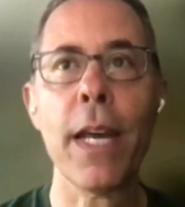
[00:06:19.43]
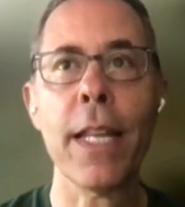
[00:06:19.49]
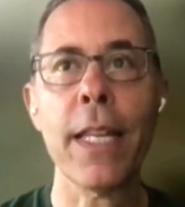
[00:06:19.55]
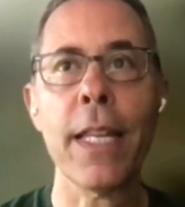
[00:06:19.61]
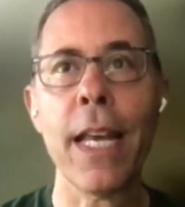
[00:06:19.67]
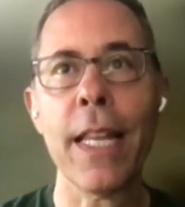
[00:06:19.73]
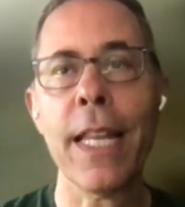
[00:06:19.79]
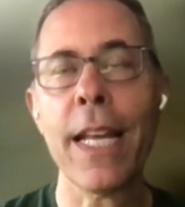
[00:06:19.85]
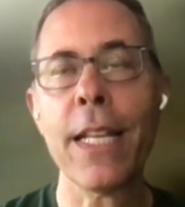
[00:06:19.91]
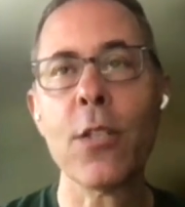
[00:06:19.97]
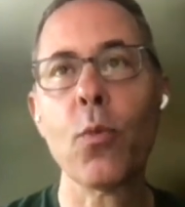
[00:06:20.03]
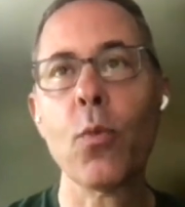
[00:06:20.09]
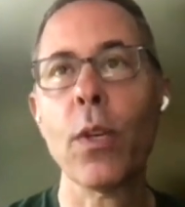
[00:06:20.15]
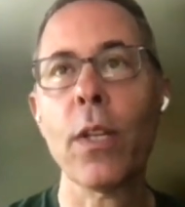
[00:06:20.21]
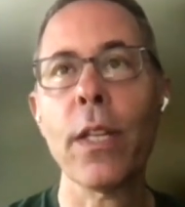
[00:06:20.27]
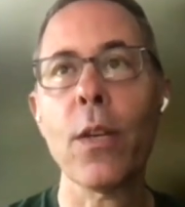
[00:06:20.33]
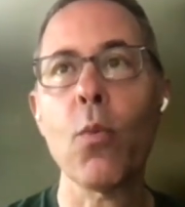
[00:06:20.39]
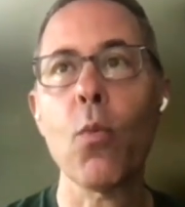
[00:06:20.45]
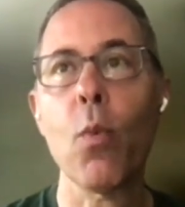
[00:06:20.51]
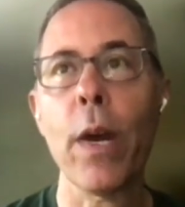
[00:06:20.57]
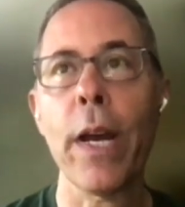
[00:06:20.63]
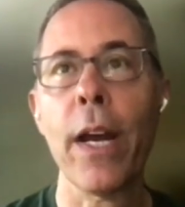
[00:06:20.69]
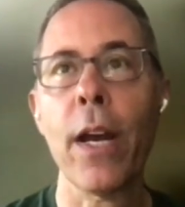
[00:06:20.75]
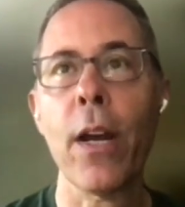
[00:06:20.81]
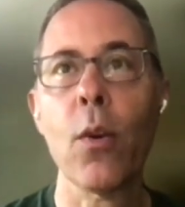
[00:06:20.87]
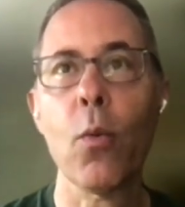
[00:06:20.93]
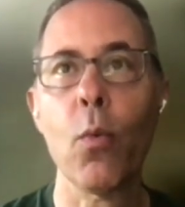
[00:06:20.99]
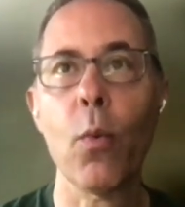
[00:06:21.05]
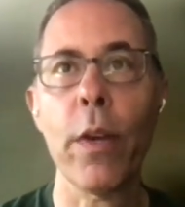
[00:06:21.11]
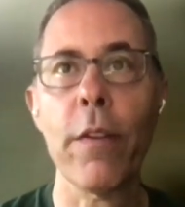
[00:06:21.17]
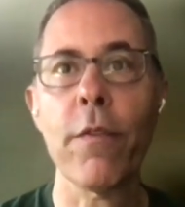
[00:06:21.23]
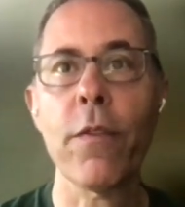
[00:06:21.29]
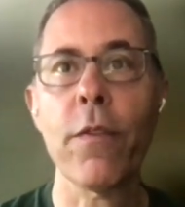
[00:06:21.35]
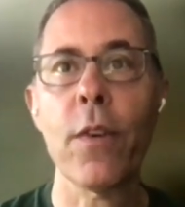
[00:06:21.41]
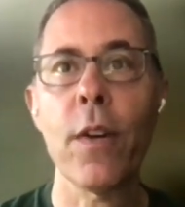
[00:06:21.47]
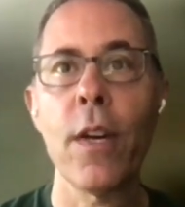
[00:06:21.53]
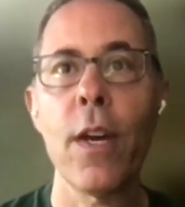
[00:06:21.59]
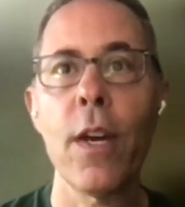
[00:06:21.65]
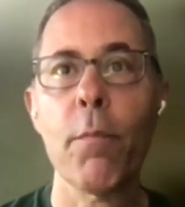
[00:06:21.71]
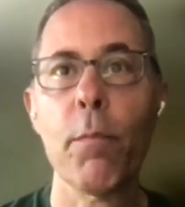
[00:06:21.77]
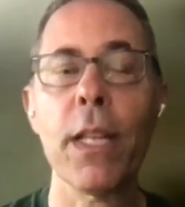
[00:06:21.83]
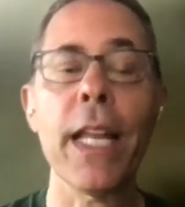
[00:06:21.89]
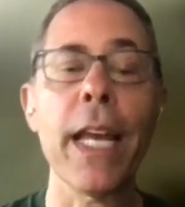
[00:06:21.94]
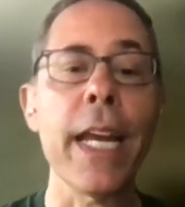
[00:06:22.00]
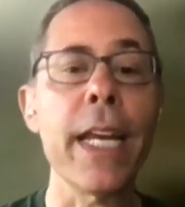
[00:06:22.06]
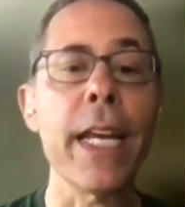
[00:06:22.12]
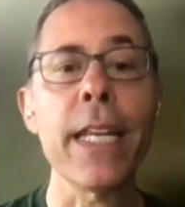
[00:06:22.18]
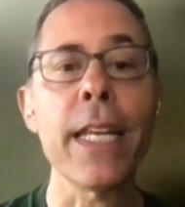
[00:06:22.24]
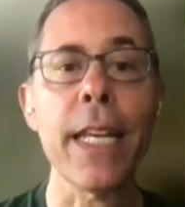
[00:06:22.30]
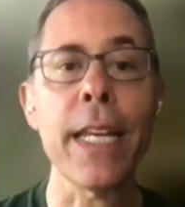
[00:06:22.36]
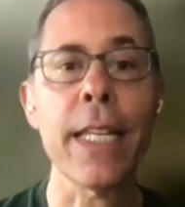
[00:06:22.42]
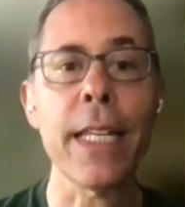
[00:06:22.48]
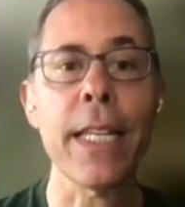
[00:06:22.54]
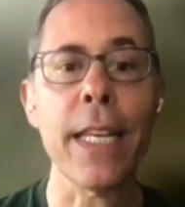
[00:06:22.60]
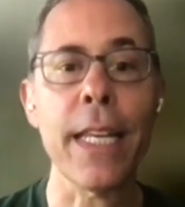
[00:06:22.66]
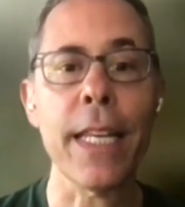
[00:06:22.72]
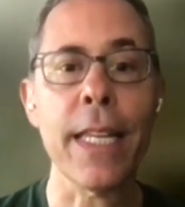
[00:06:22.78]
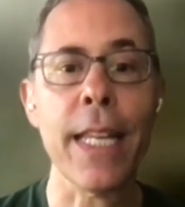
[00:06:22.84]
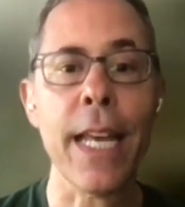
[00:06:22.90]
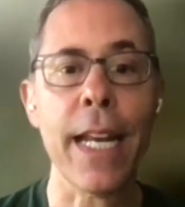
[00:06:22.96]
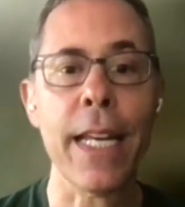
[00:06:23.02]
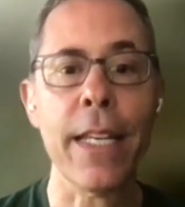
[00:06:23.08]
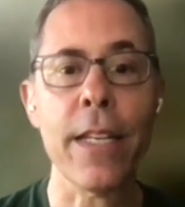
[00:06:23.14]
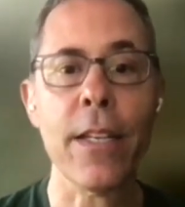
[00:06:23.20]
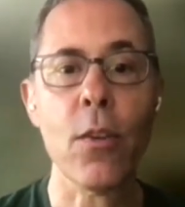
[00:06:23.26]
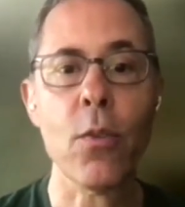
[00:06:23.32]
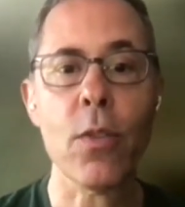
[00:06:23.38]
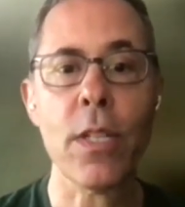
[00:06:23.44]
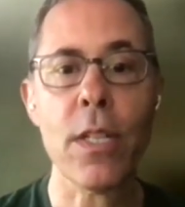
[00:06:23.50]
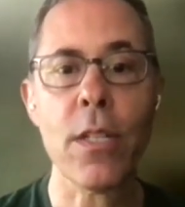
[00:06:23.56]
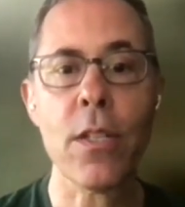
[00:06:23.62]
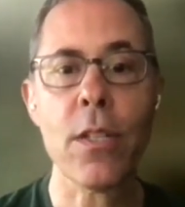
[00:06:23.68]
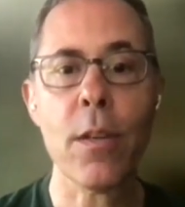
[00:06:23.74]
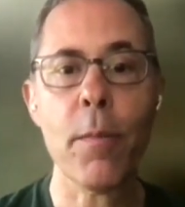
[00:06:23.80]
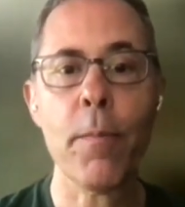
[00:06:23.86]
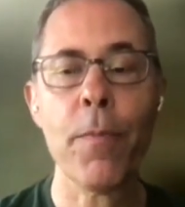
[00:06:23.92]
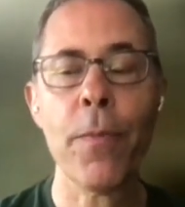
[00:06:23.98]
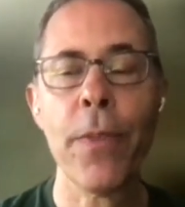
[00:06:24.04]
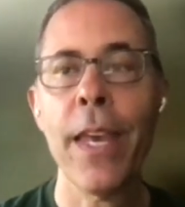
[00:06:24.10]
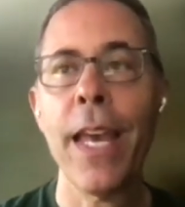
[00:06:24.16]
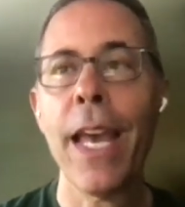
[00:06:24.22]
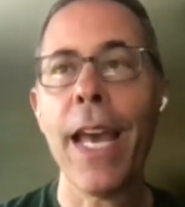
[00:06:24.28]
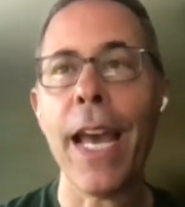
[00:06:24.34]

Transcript: And that's really where we've played in that ecosystem.